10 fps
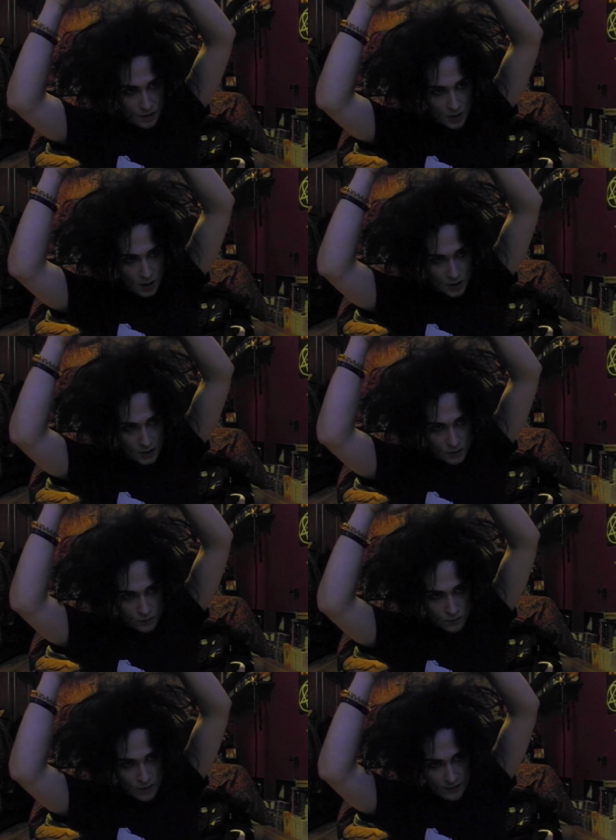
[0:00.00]

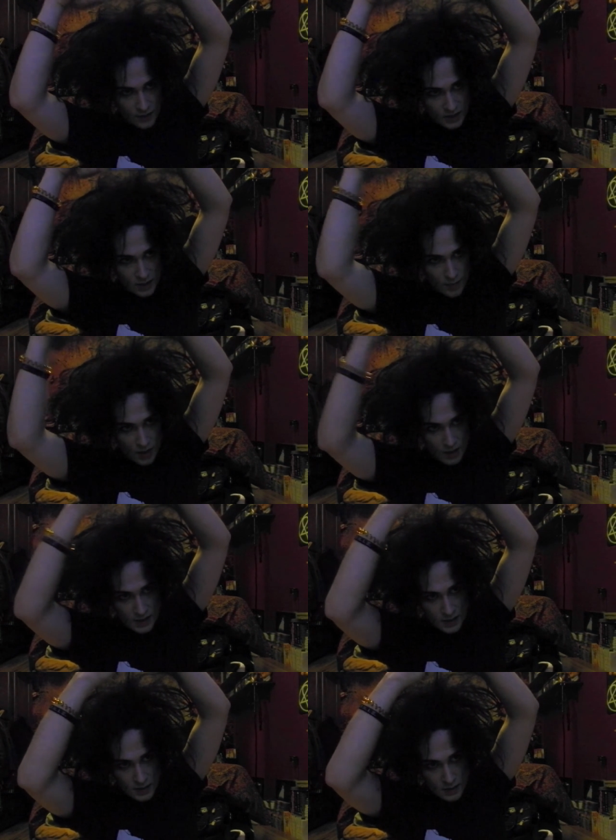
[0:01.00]
unraveling the
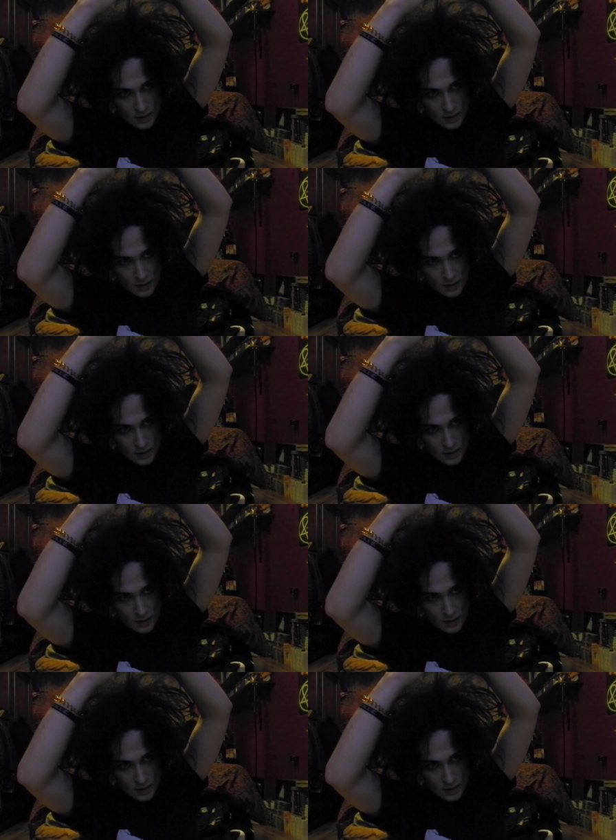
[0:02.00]
partings.